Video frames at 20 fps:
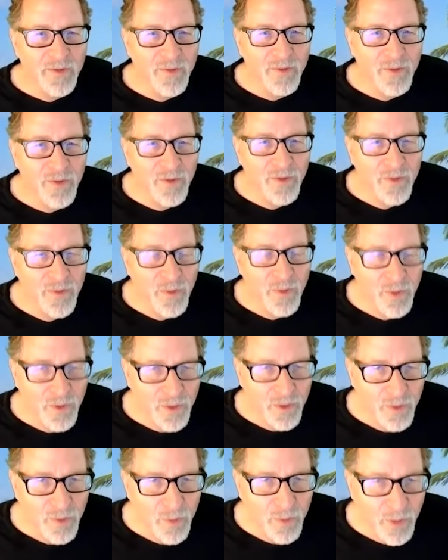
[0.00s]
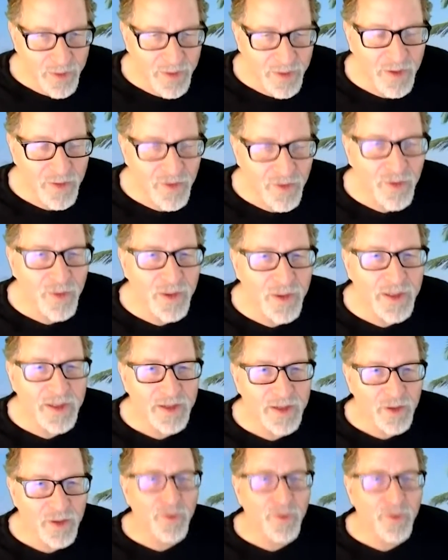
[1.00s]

for, for what they're doing and who